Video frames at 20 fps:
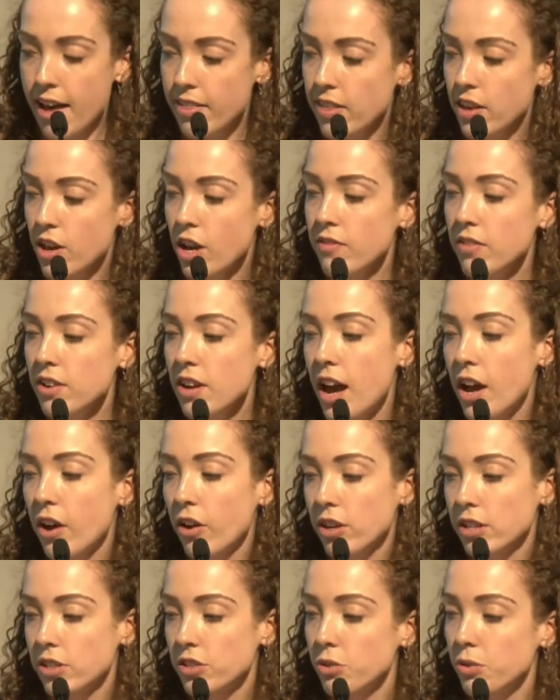The overnight
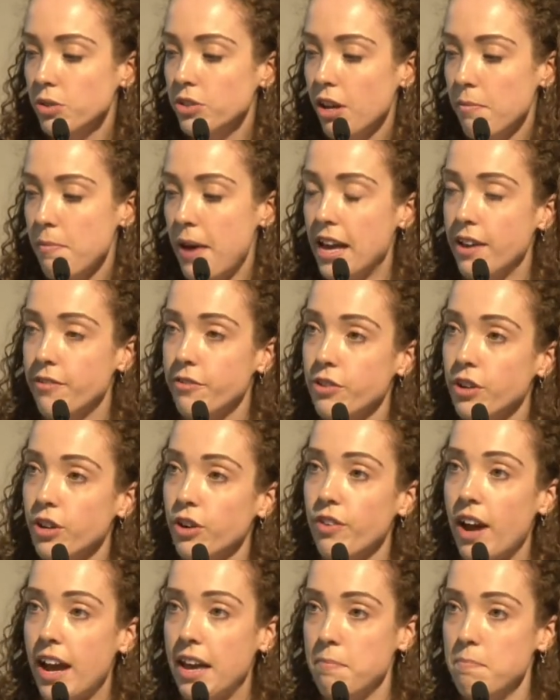oats also make for a
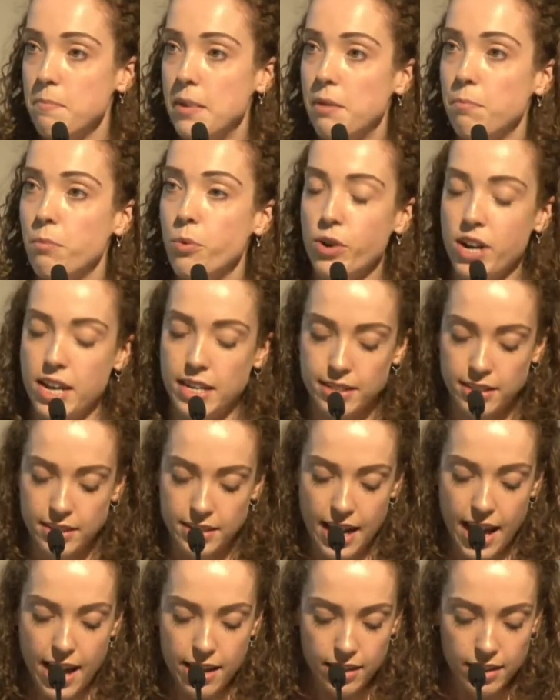great mid-morning
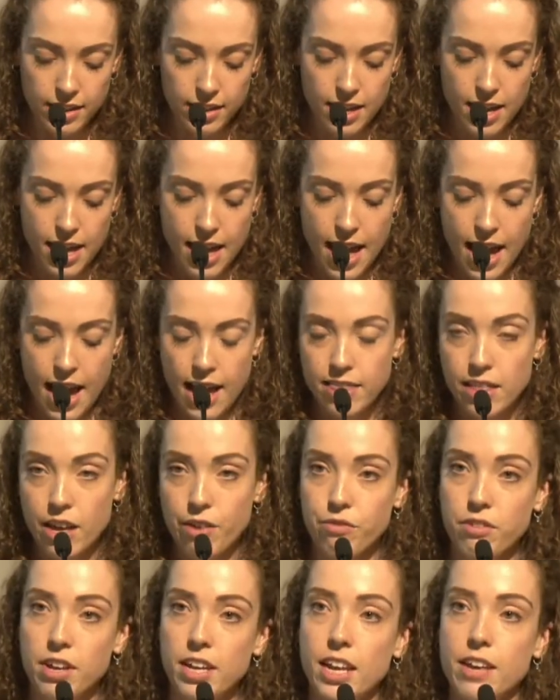snack, and they're
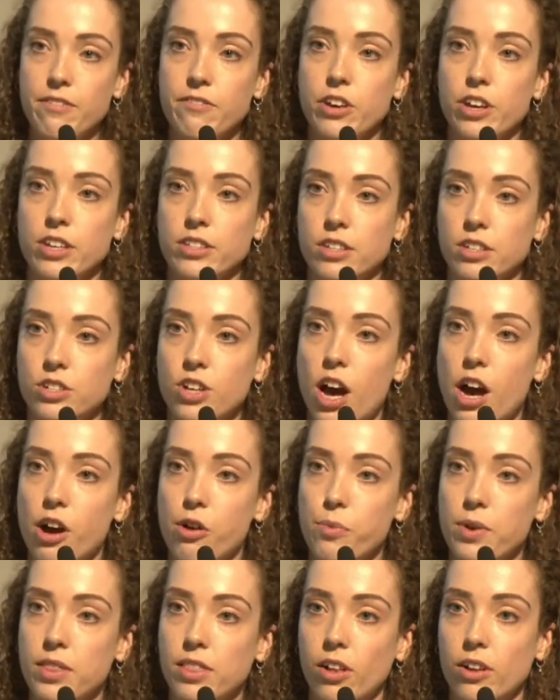really versatile
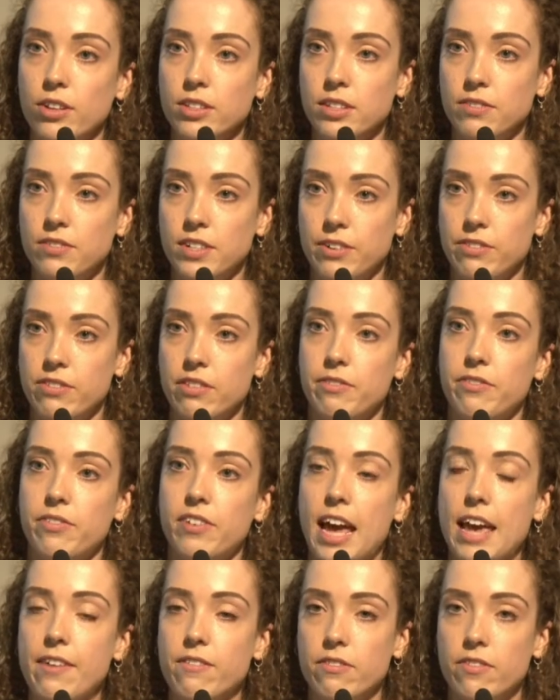with lots of different
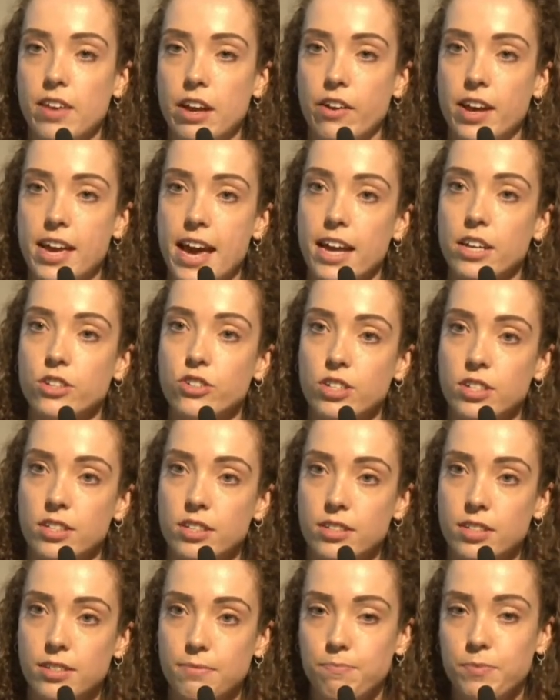flavour
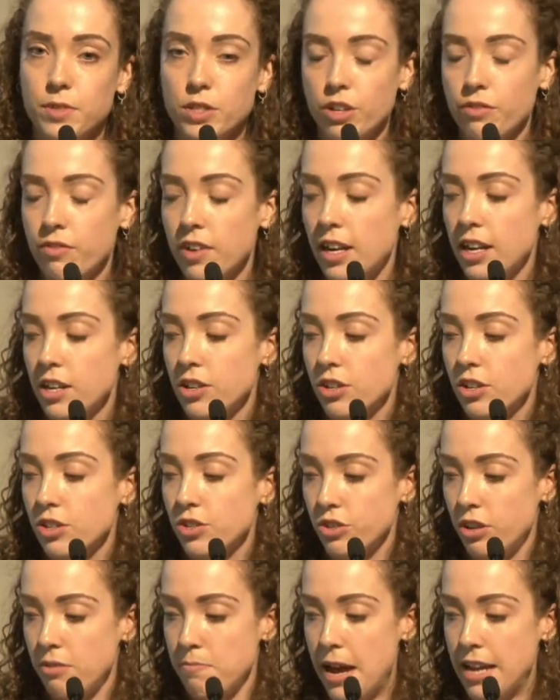variations. So really use
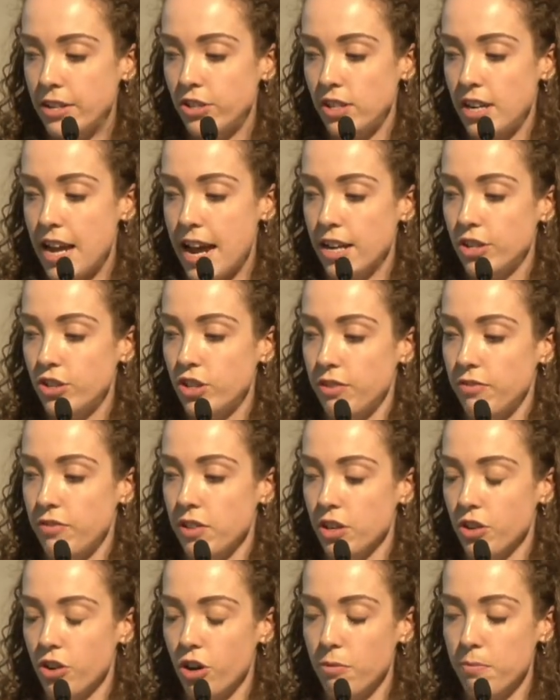your imagination for
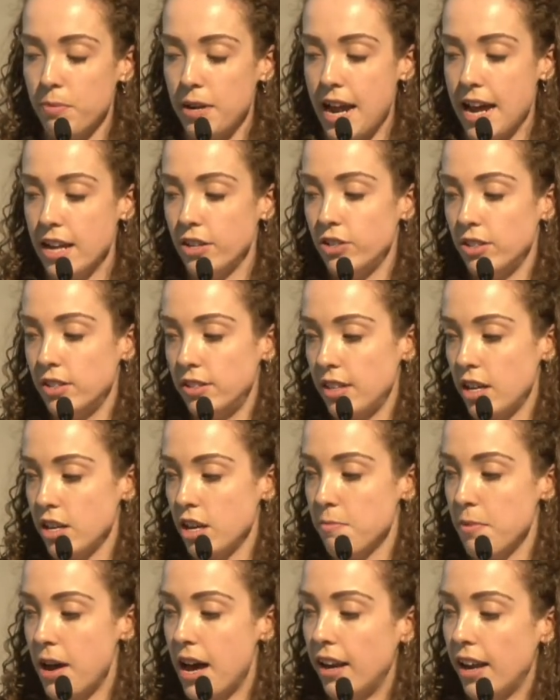the combinations that
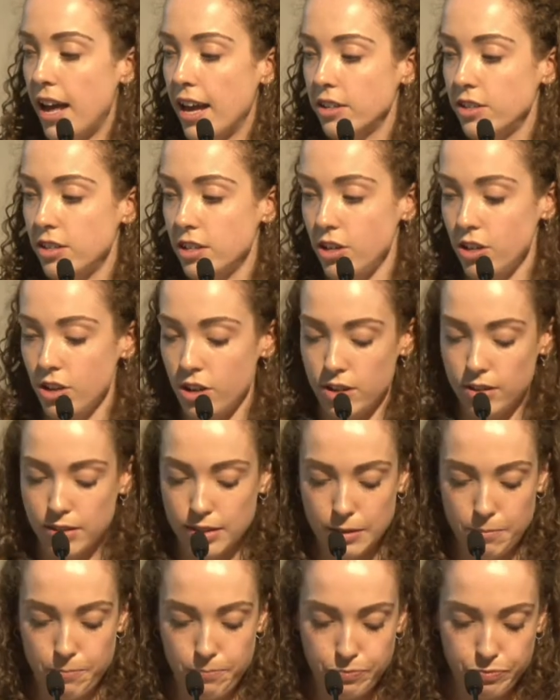you might like to
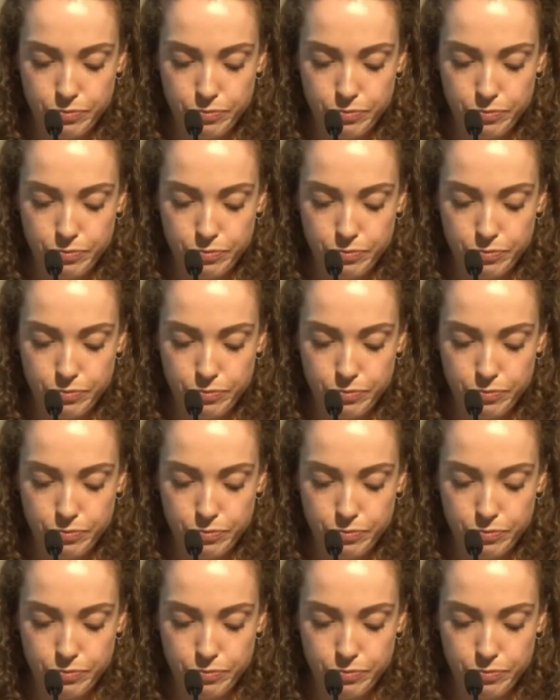use.